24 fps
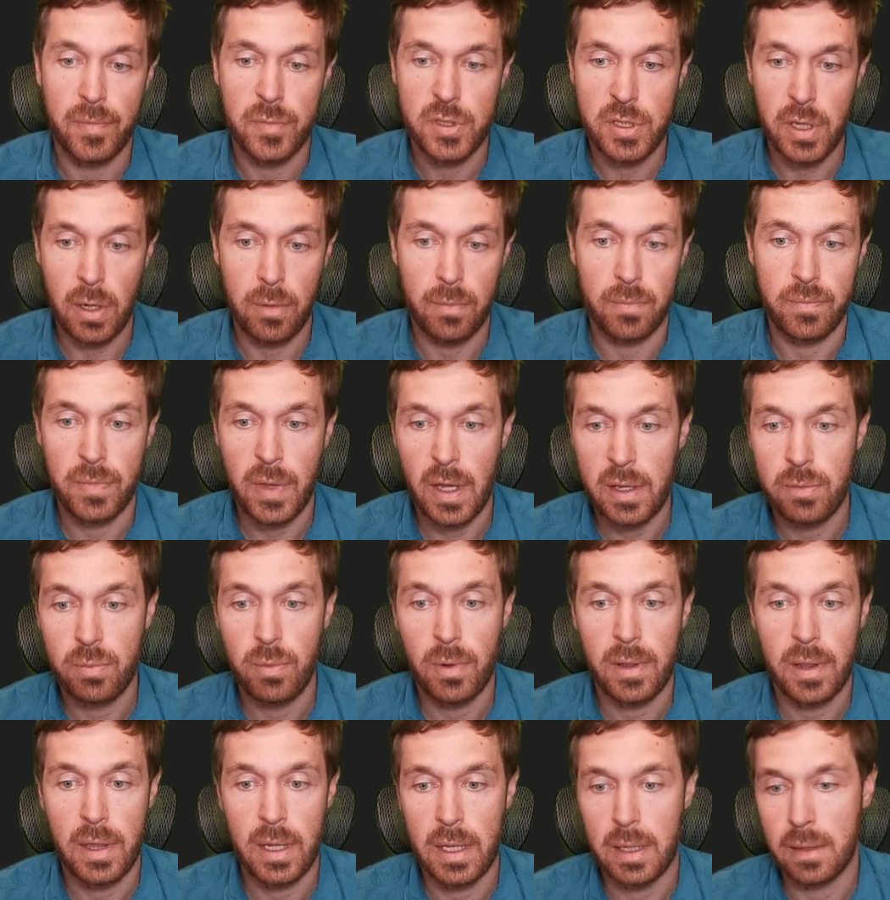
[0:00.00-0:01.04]
So that's
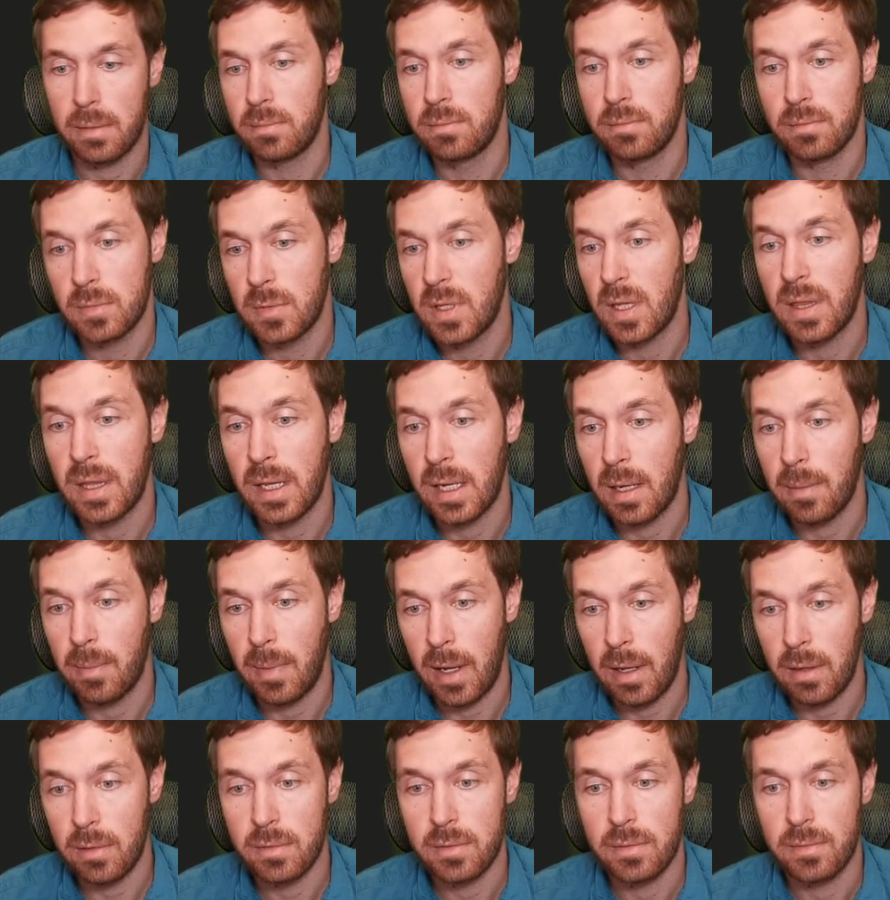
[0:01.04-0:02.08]
one thing to think
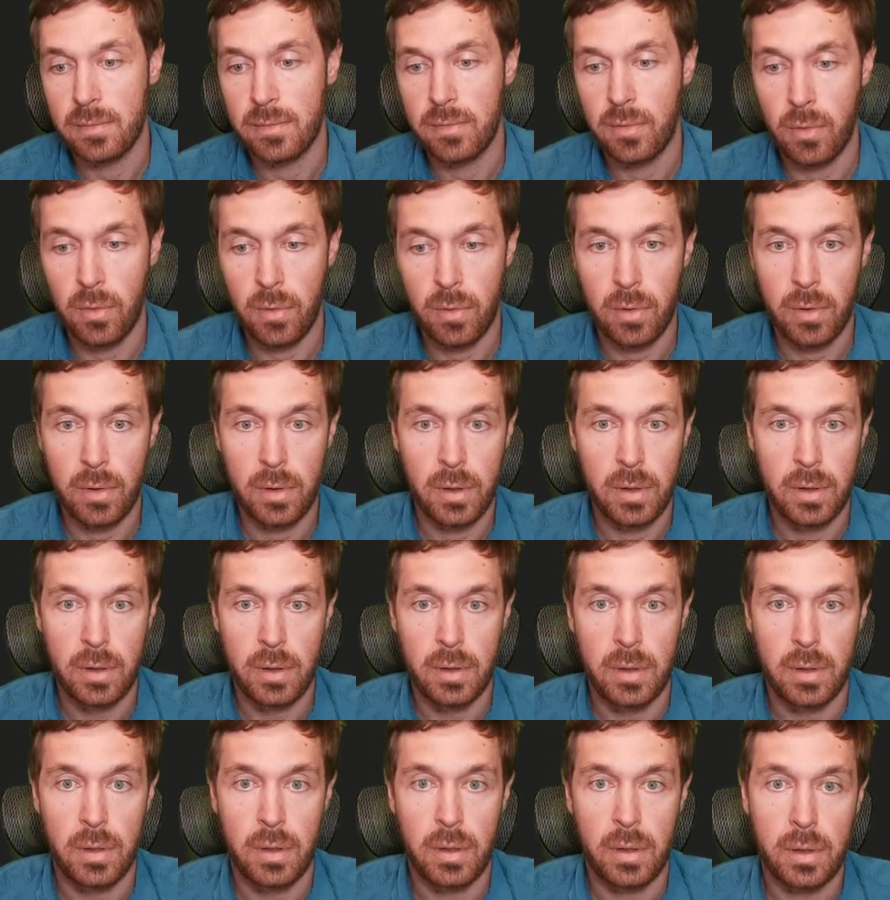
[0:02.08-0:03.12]
about for
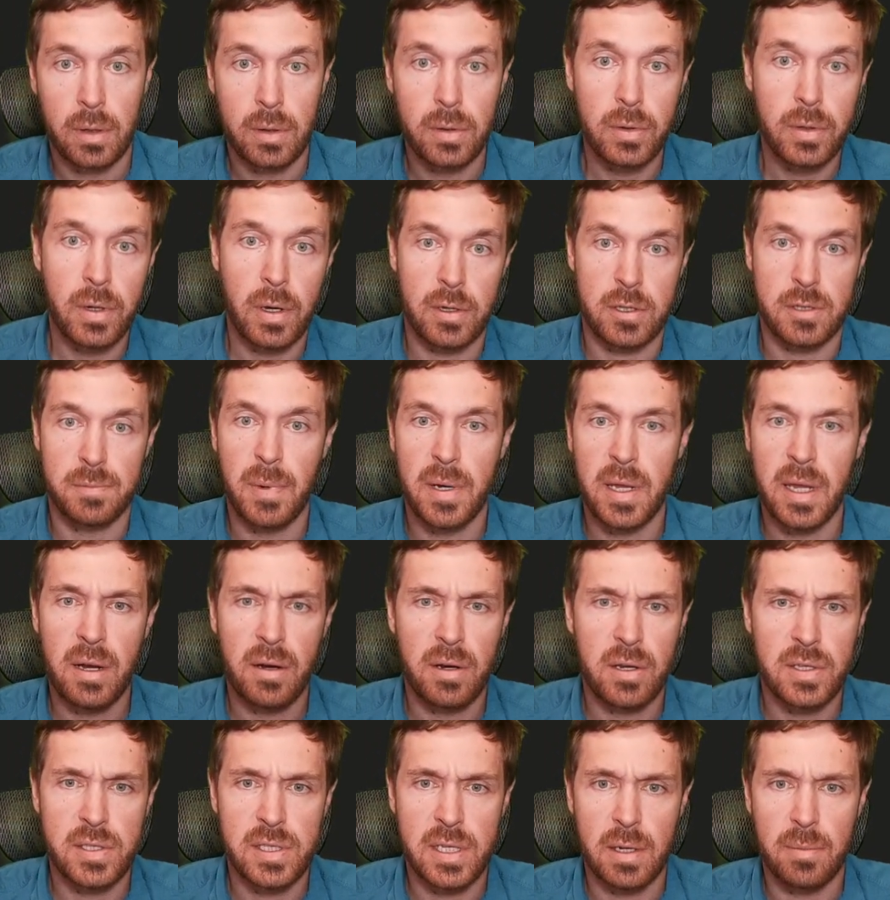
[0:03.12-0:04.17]
glucose. But
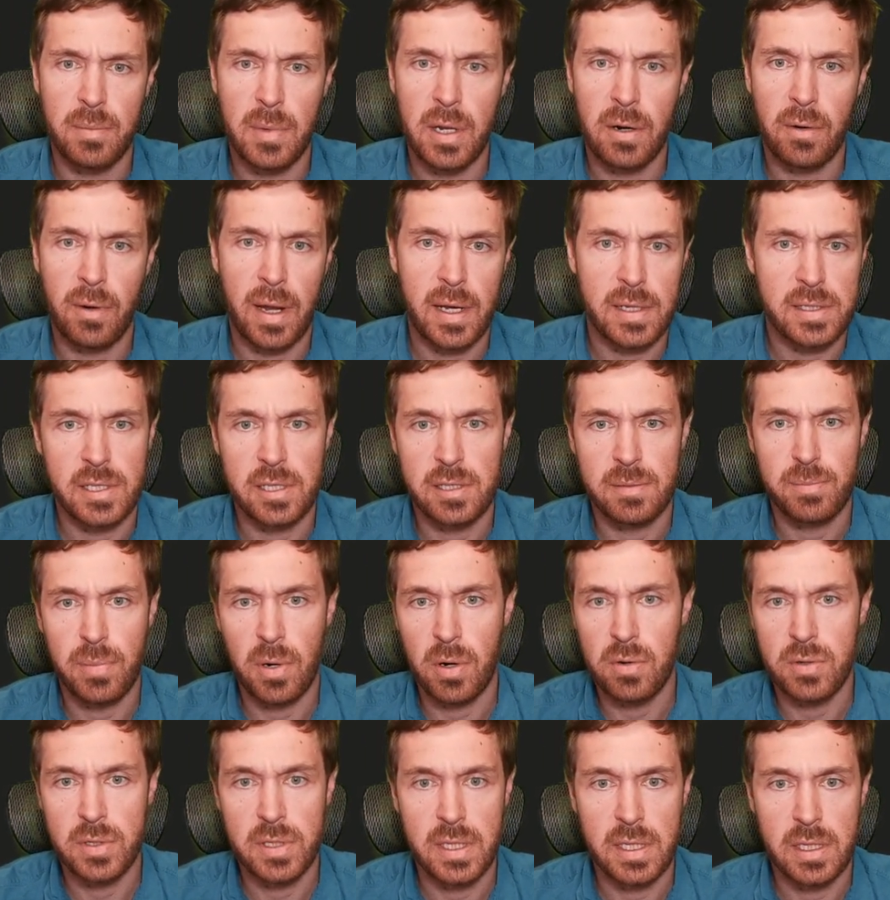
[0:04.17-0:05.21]
here you see amino acids,
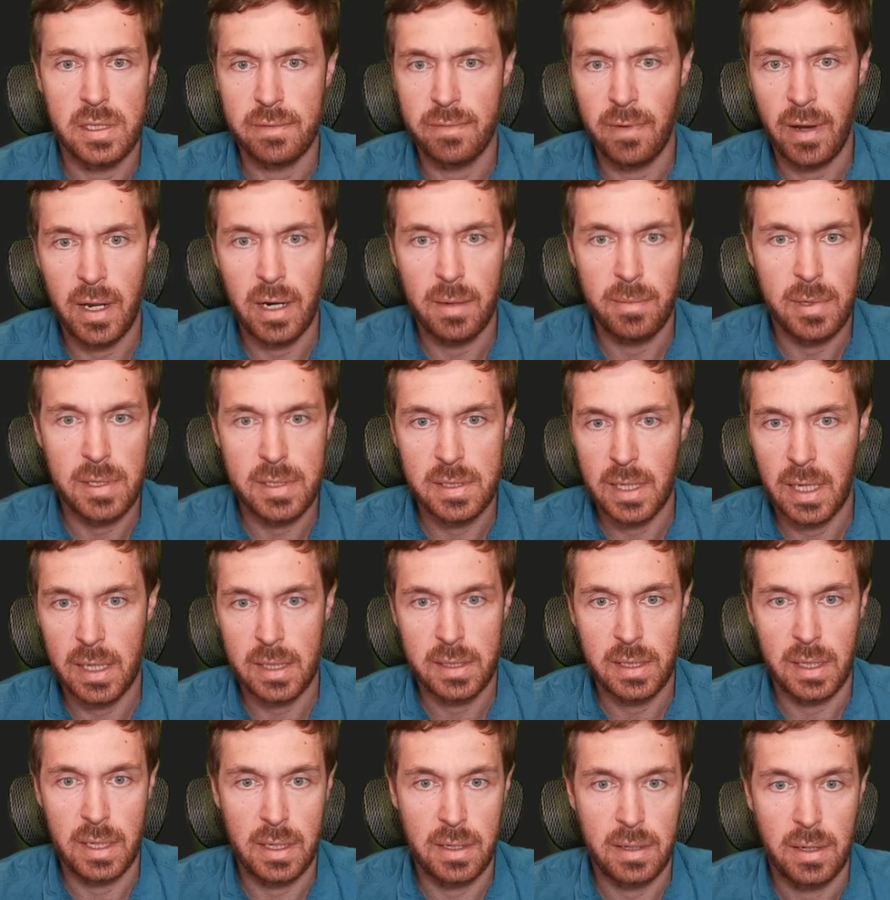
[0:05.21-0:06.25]
proteins, vitamins,
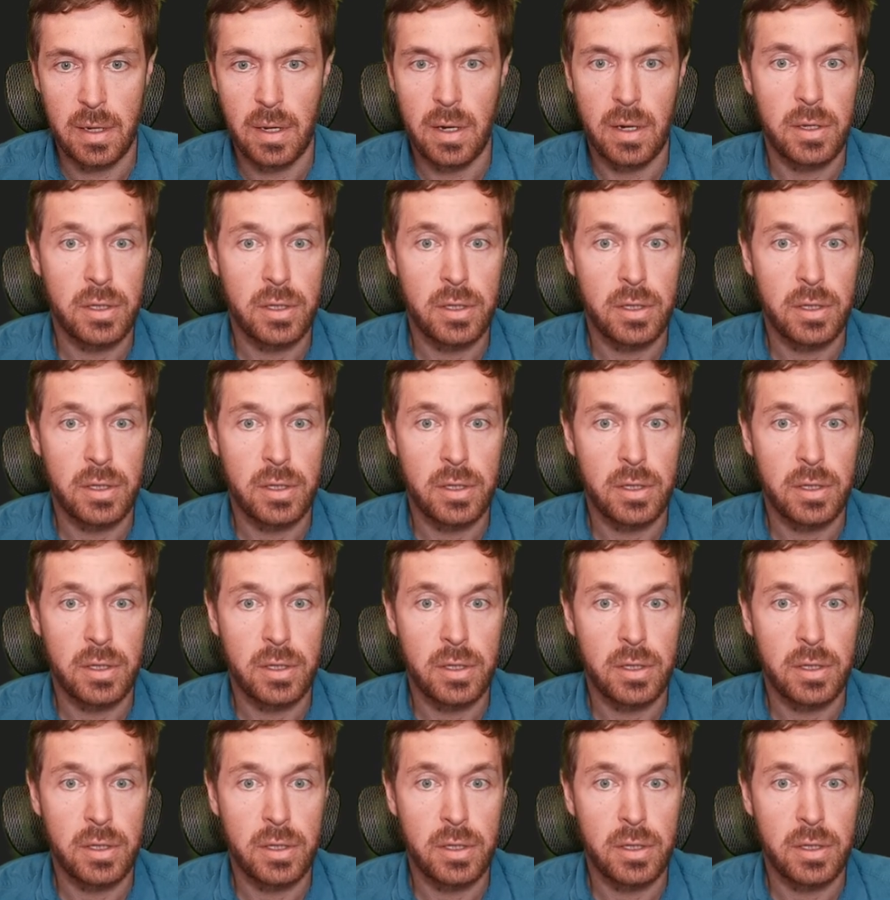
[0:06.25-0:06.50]
lactate.